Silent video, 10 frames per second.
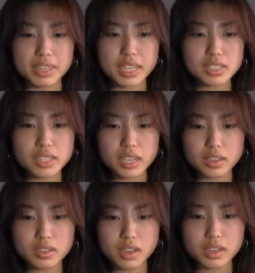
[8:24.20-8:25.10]
let's take a
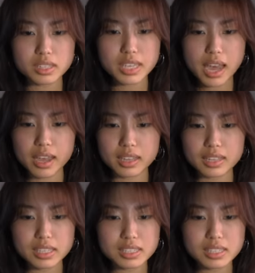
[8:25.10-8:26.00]
look. Yeah,
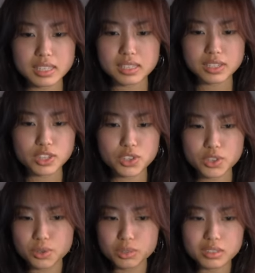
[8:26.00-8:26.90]
it's a
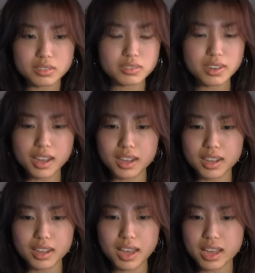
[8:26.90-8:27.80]
cute,
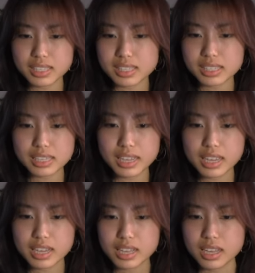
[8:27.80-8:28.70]
husky.
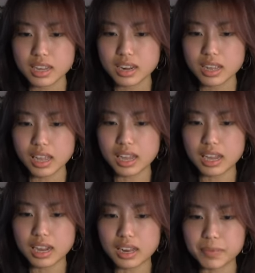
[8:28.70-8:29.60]

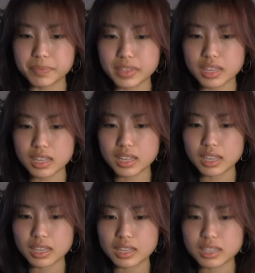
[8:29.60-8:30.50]
Oh
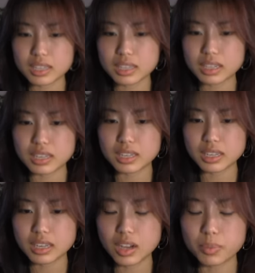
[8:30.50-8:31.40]

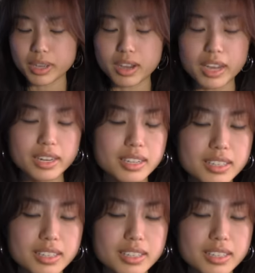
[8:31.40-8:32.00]
my god.